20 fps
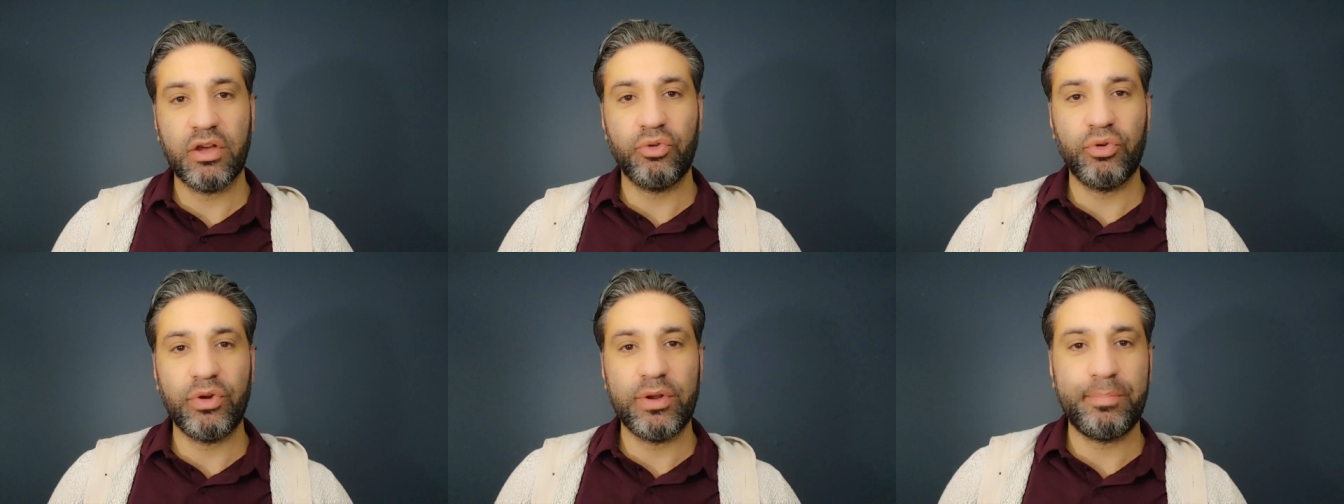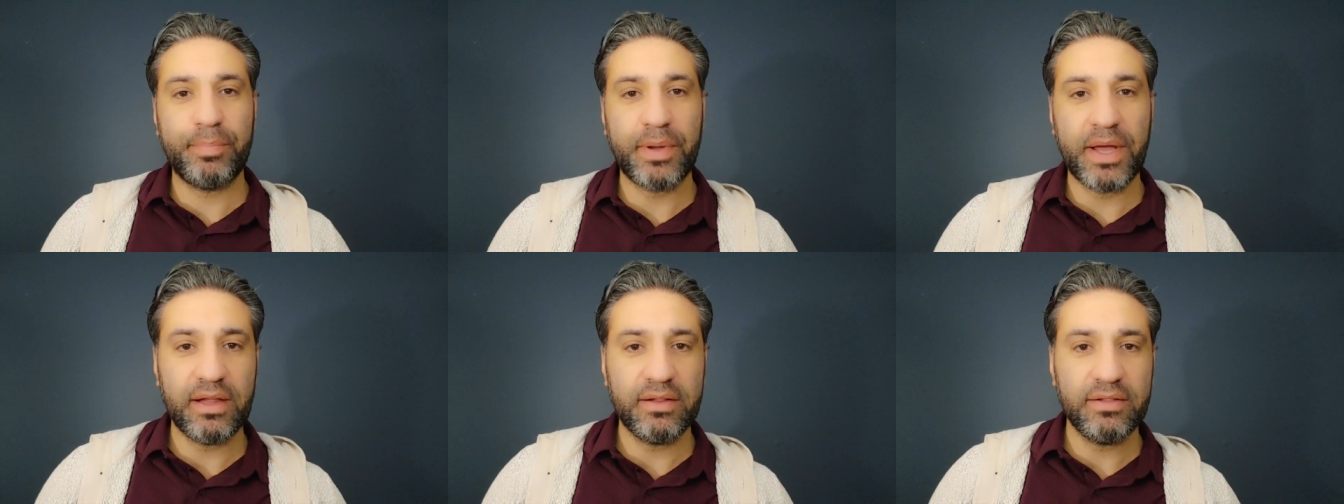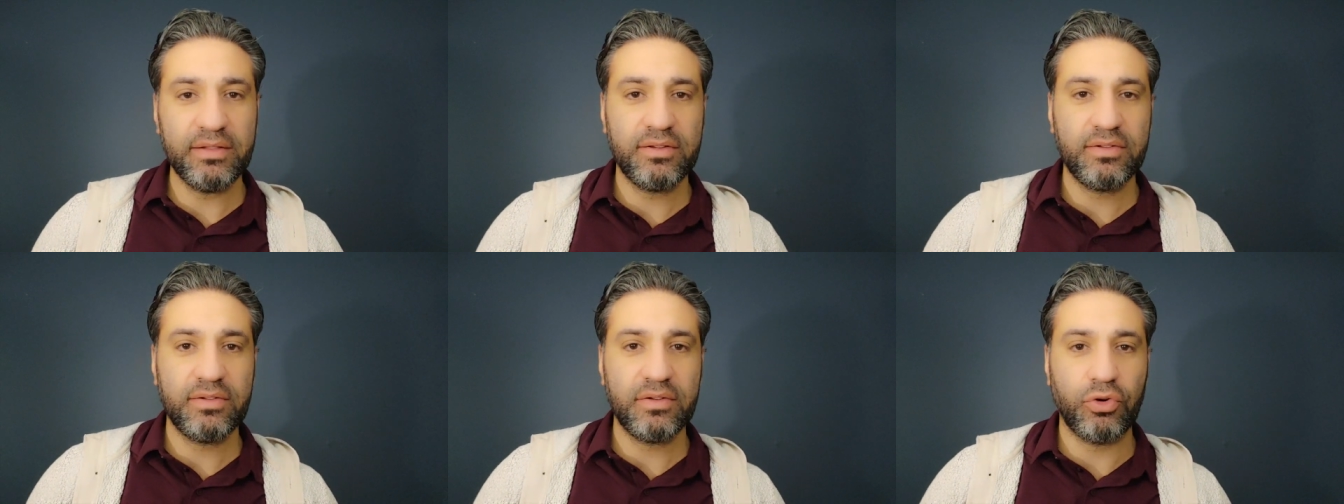
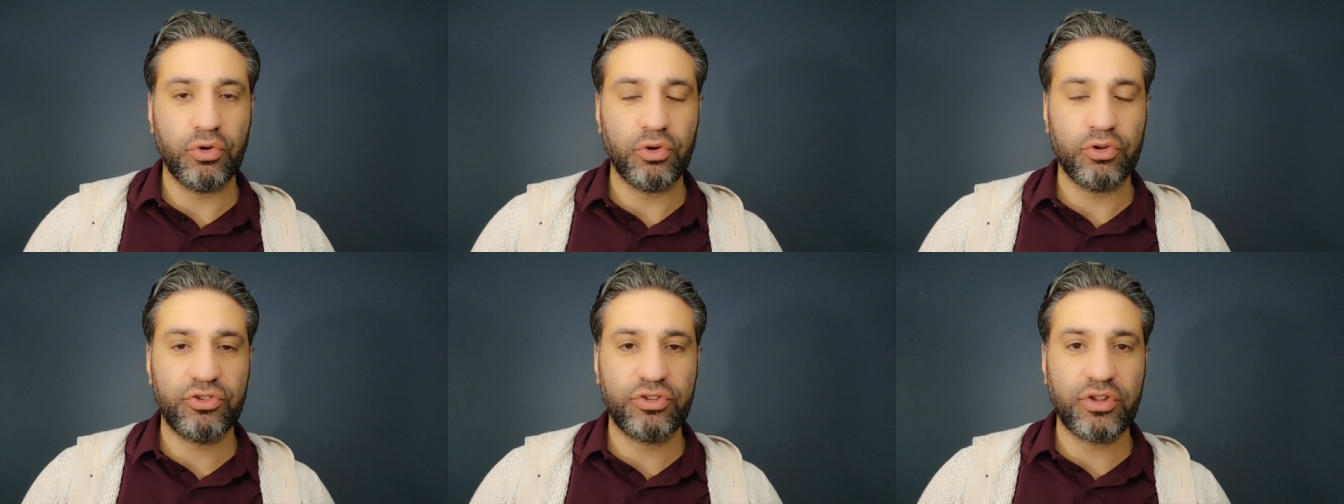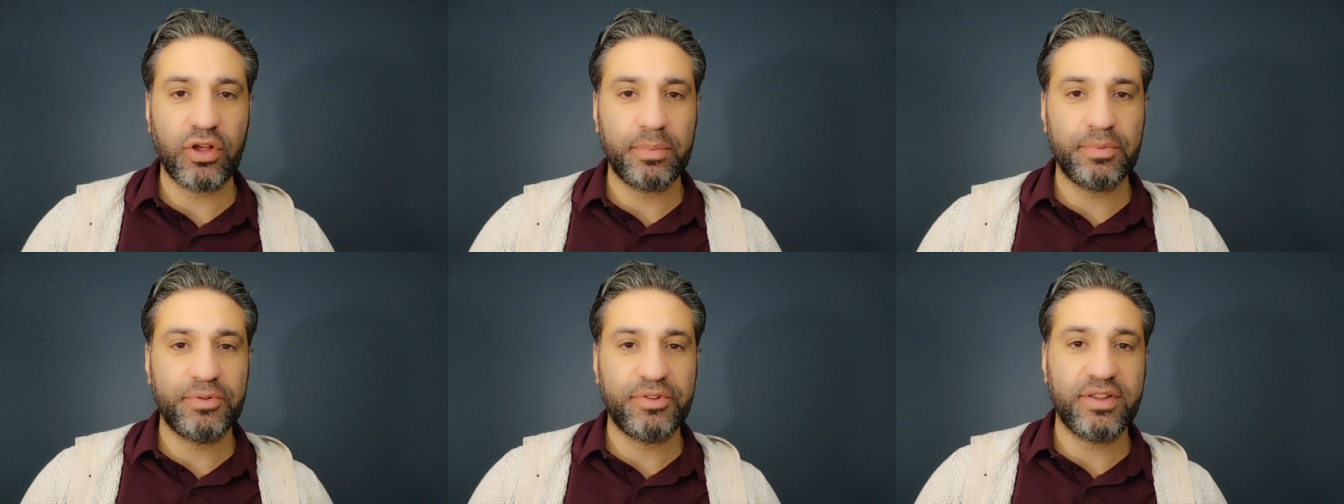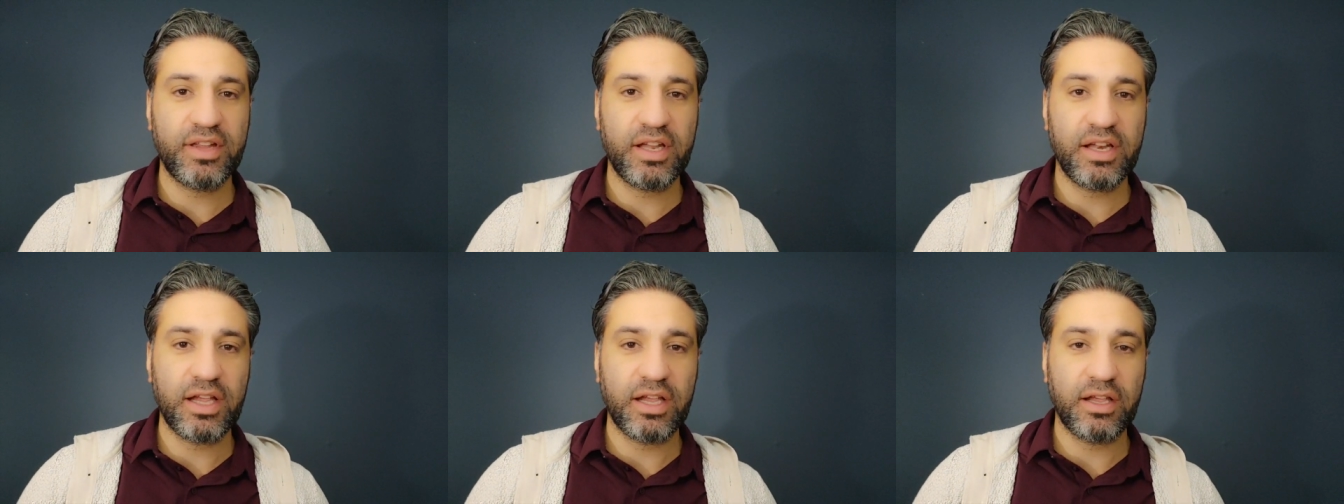repent or stop
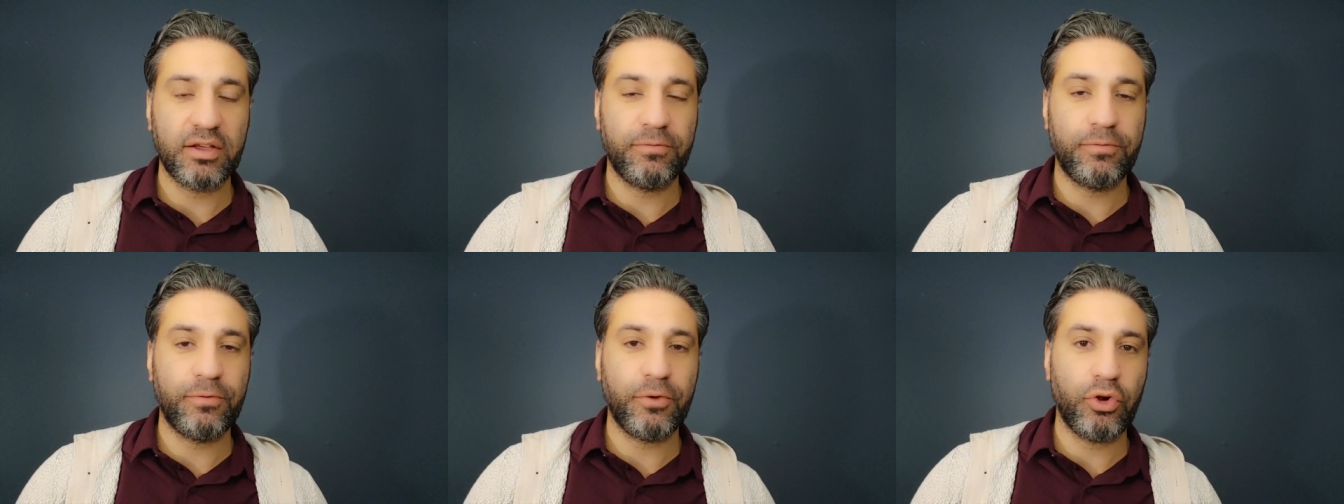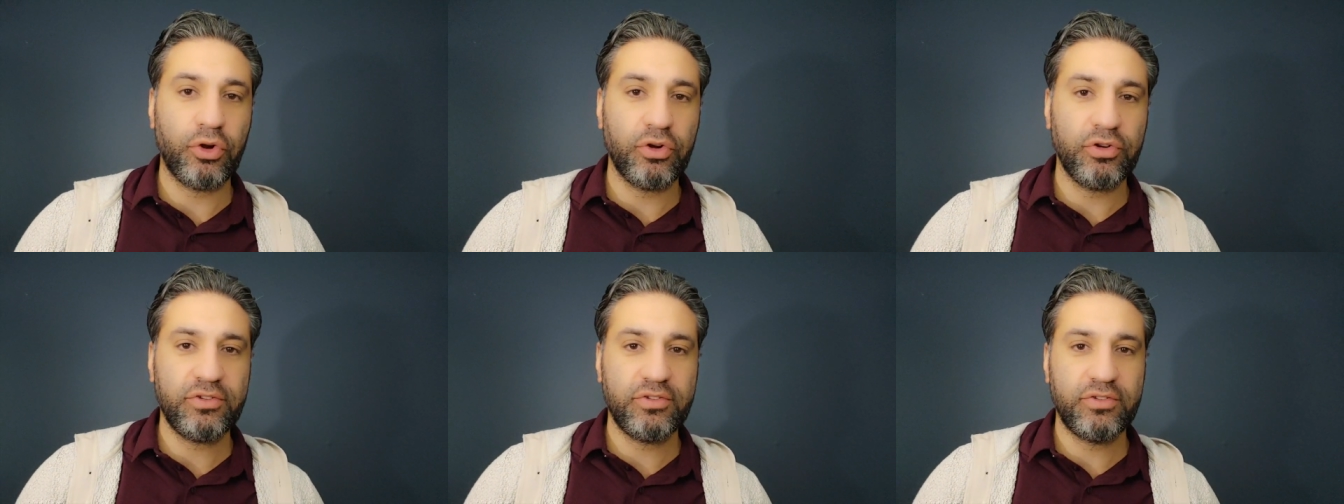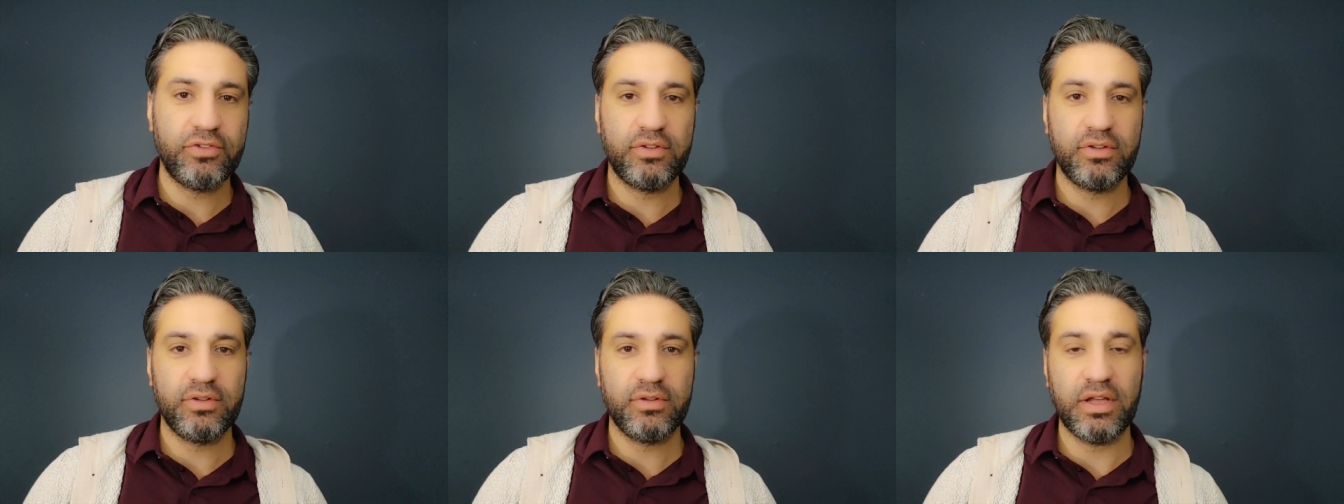sinning
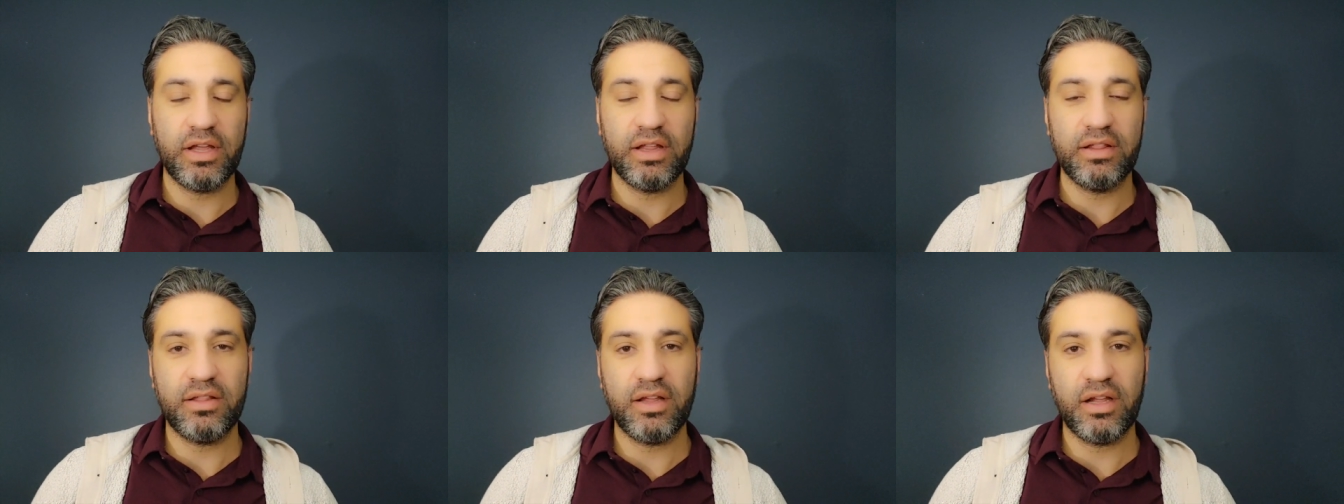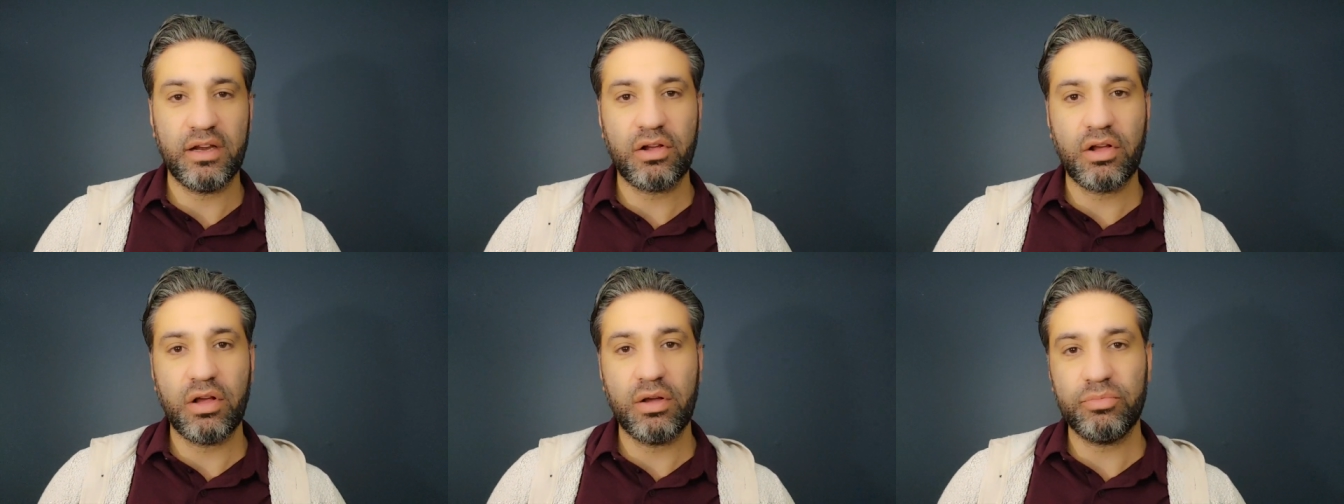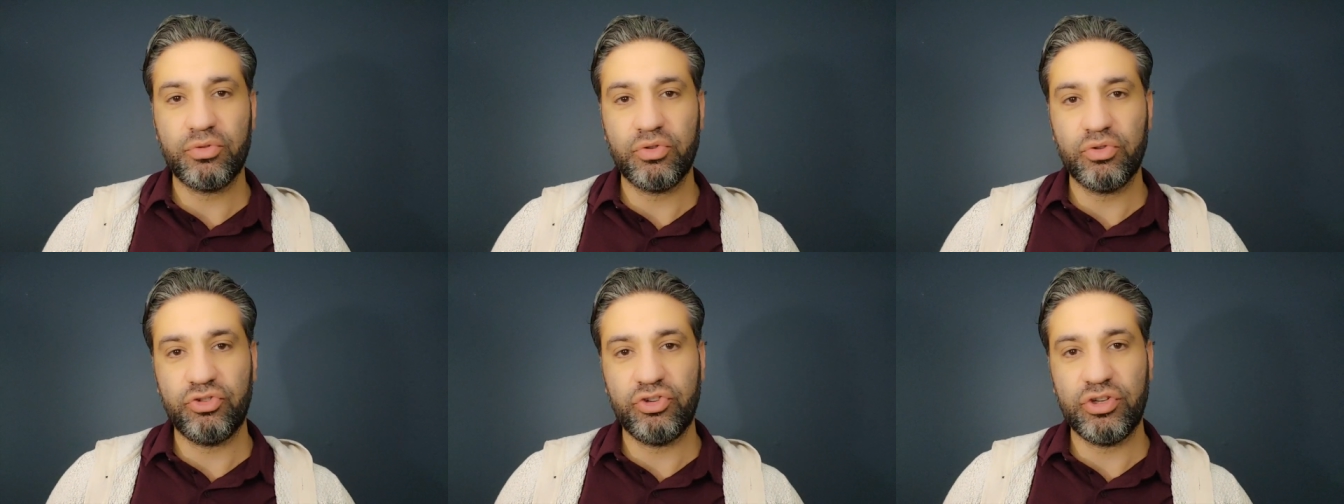first and then
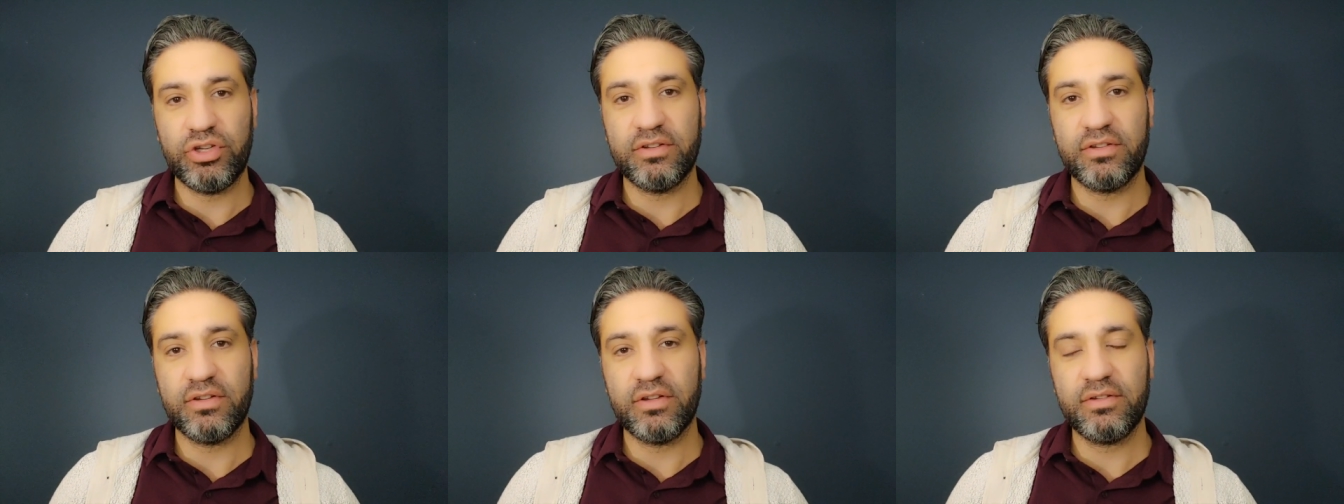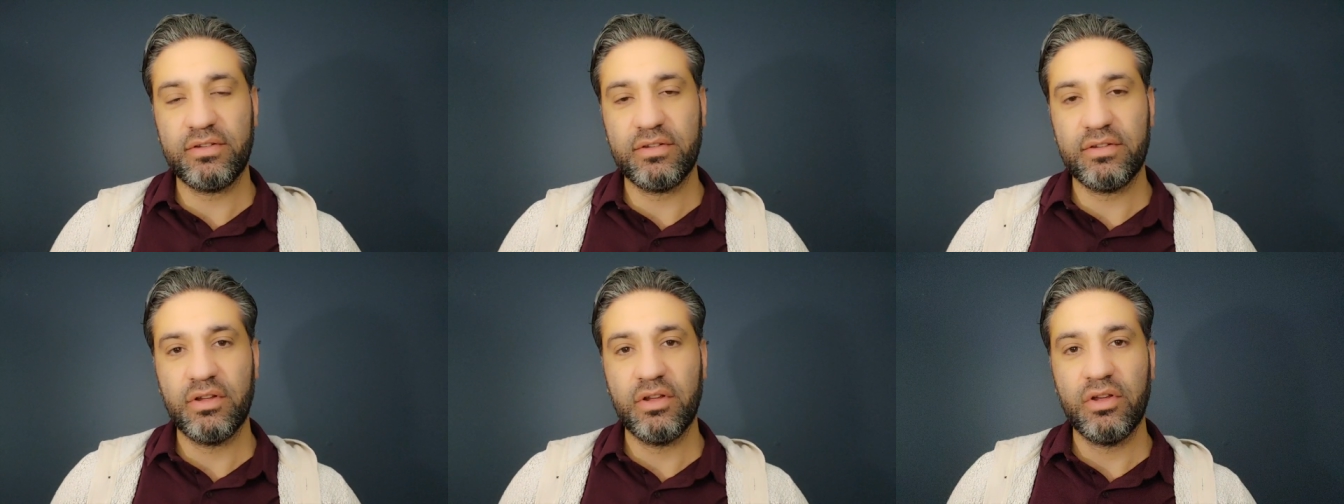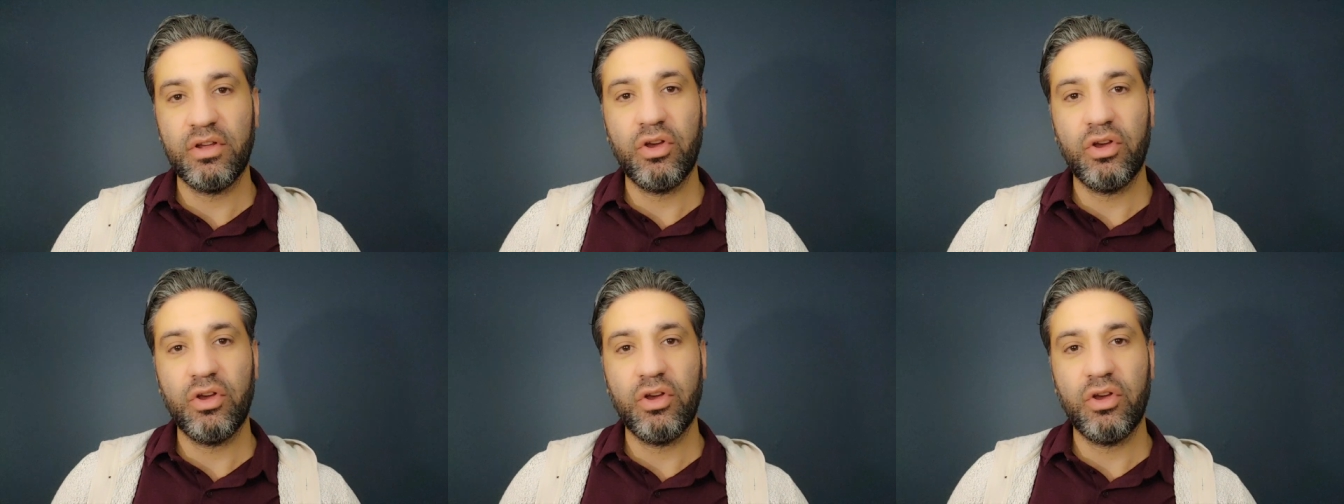come to Jesus,